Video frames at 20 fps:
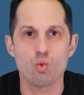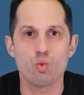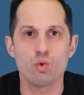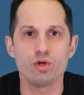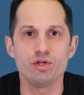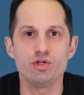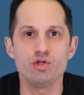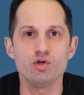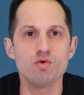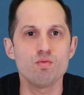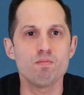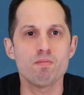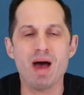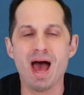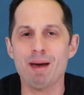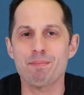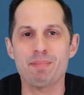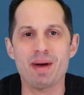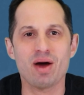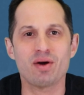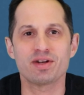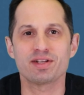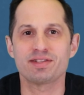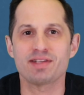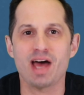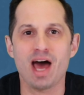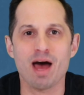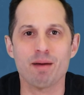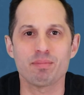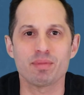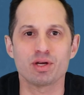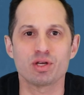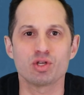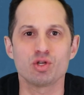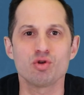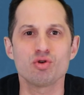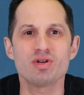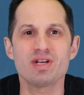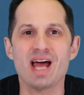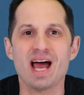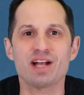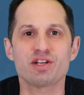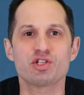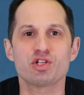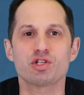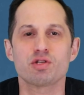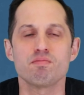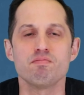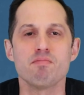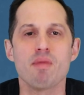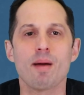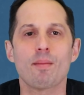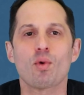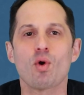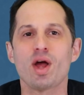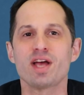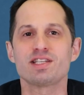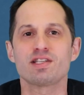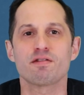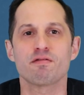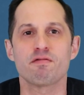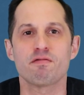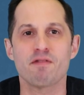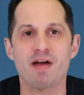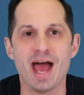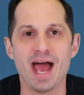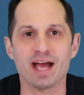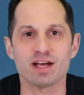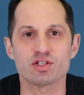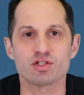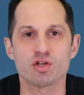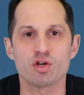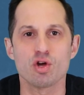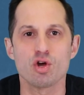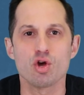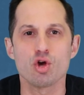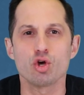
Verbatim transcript: When you map out a topic, you're not just memorizing facts.